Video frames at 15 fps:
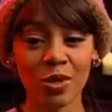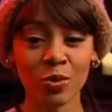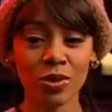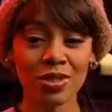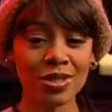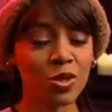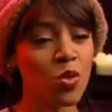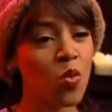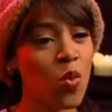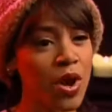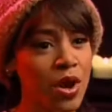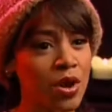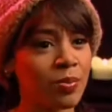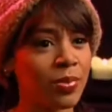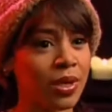It was a little
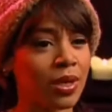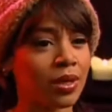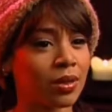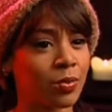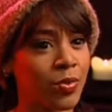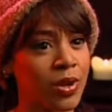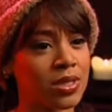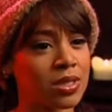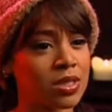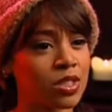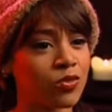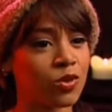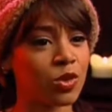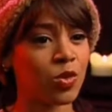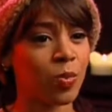weird being in the
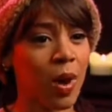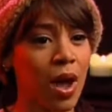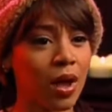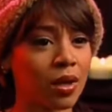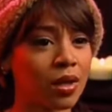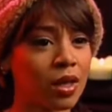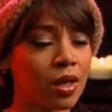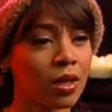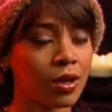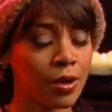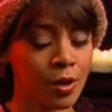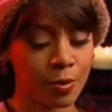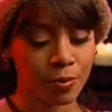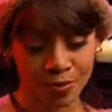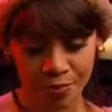presence of Tupac,
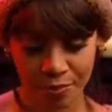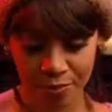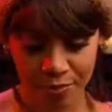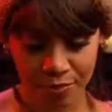and